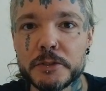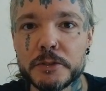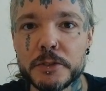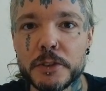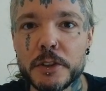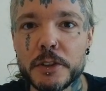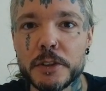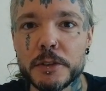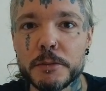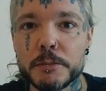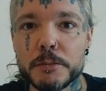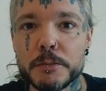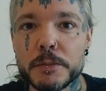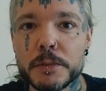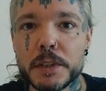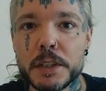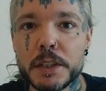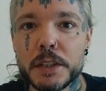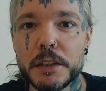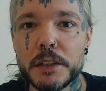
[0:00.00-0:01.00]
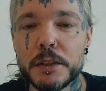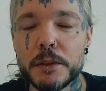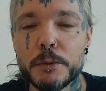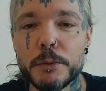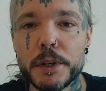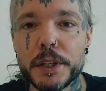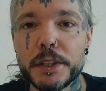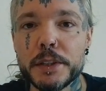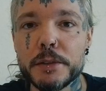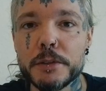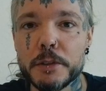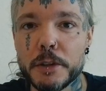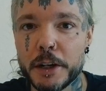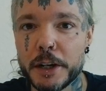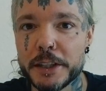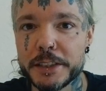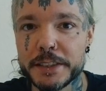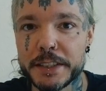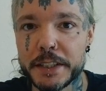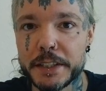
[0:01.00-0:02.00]
from when you
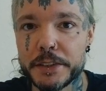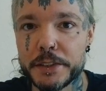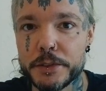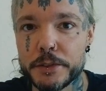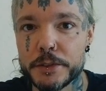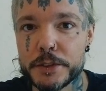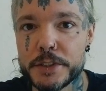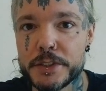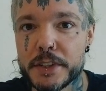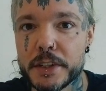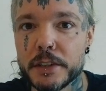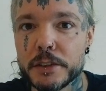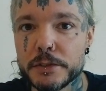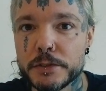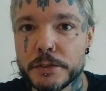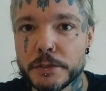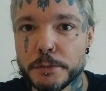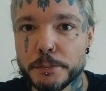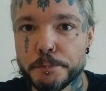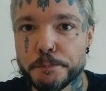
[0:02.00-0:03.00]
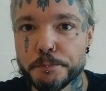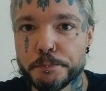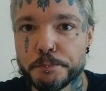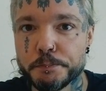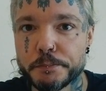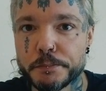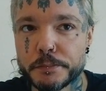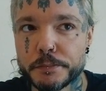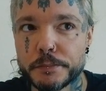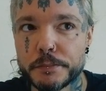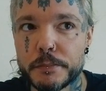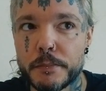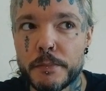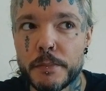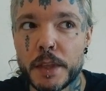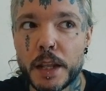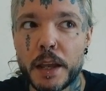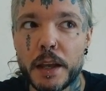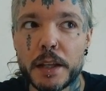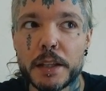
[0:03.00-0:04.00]
are there yourself.
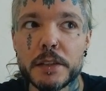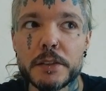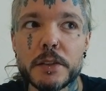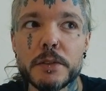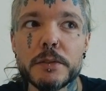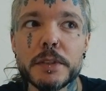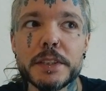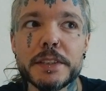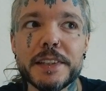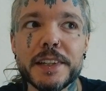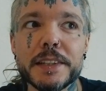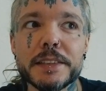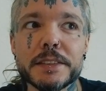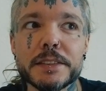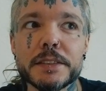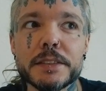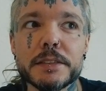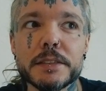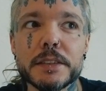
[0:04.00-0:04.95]
And not only that,